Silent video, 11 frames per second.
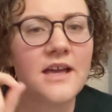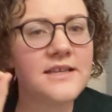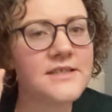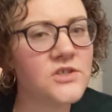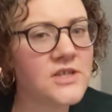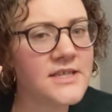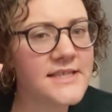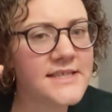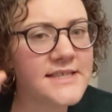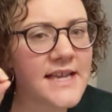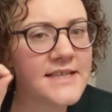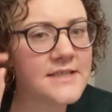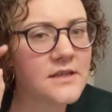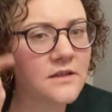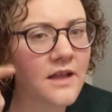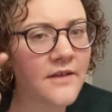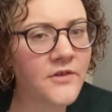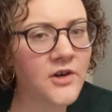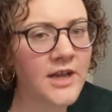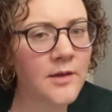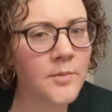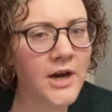because Jesus says, Love your
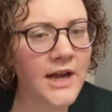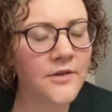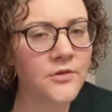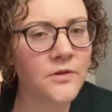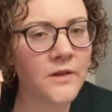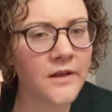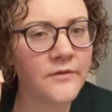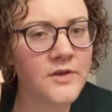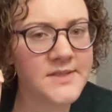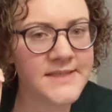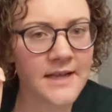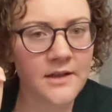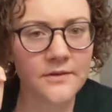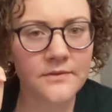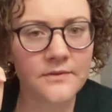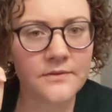neighbor as you love yourself.